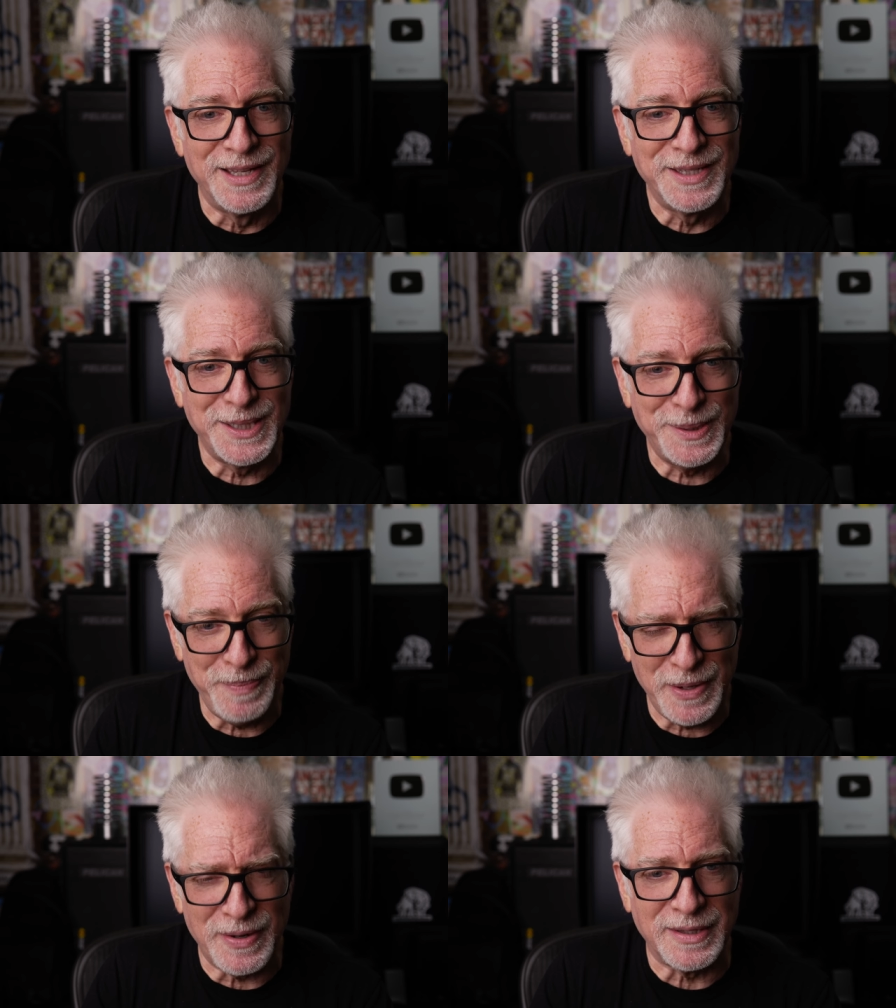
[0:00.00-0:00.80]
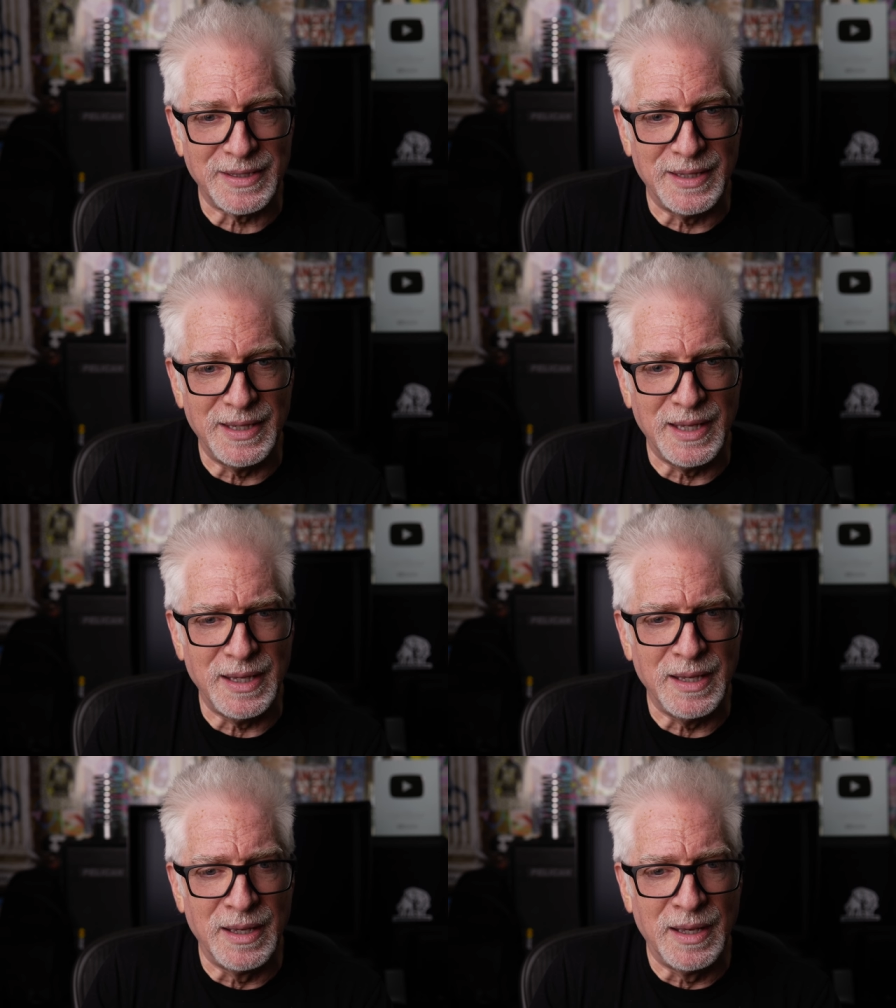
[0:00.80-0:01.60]
spirit,
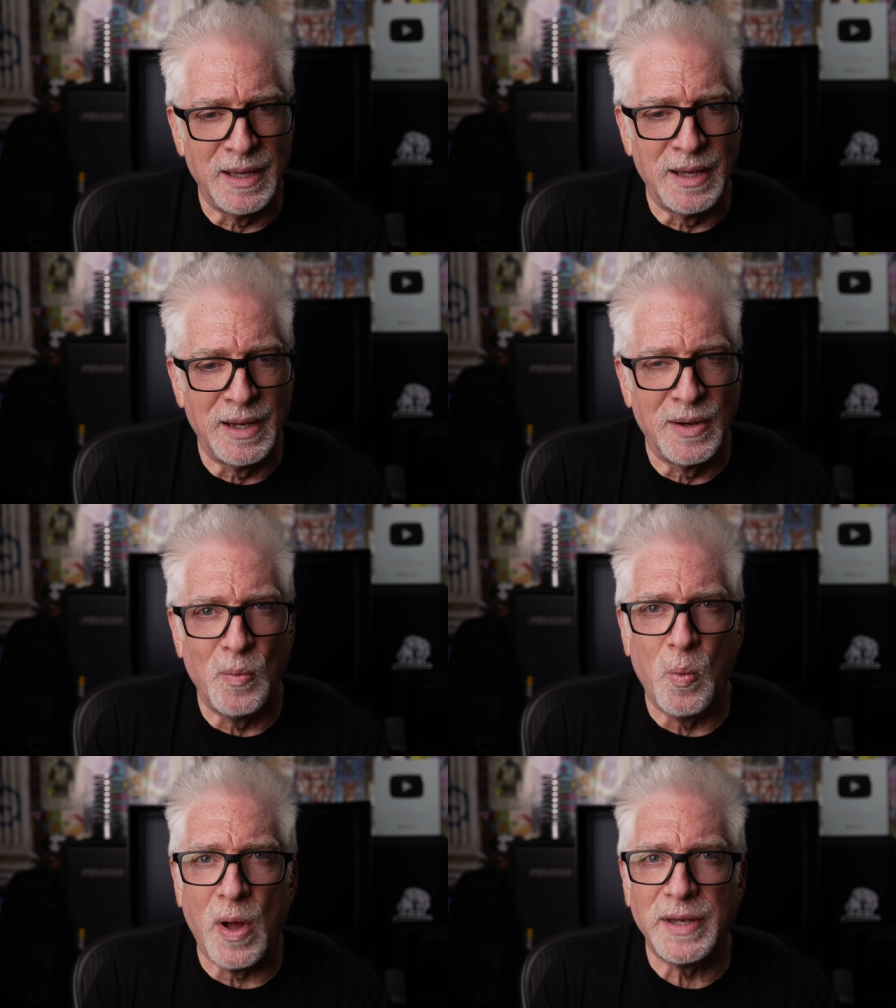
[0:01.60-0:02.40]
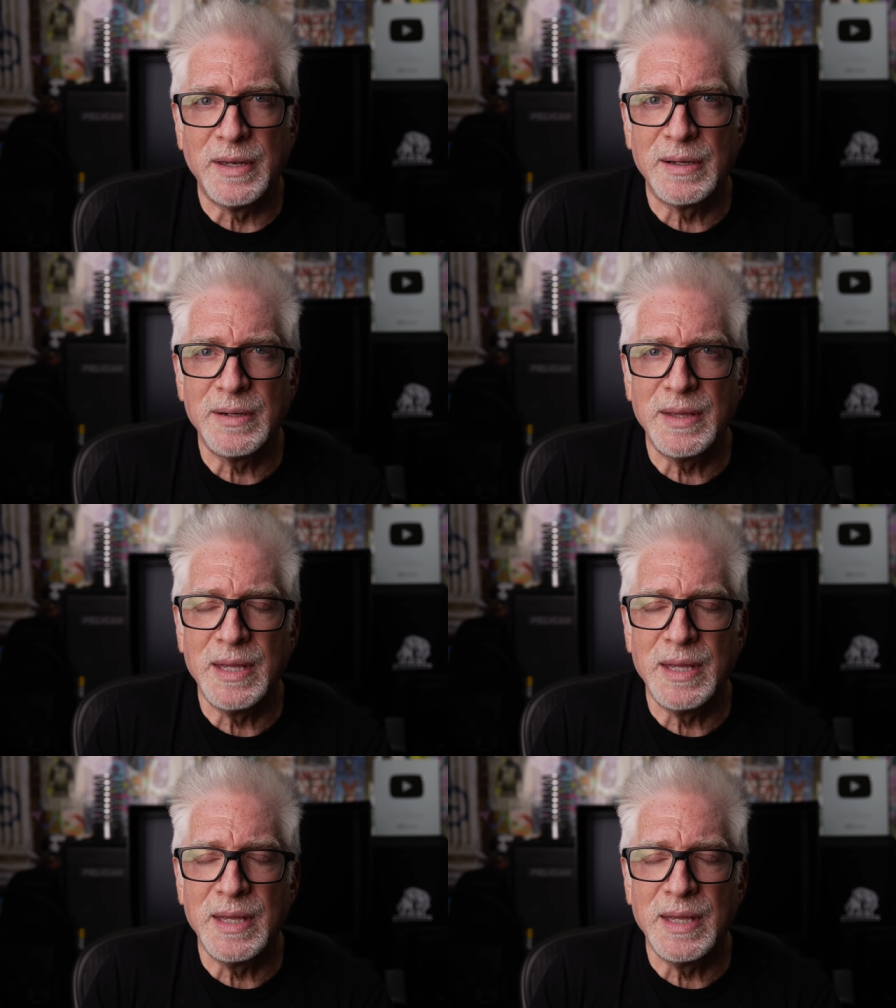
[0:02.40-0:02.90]
the wonder,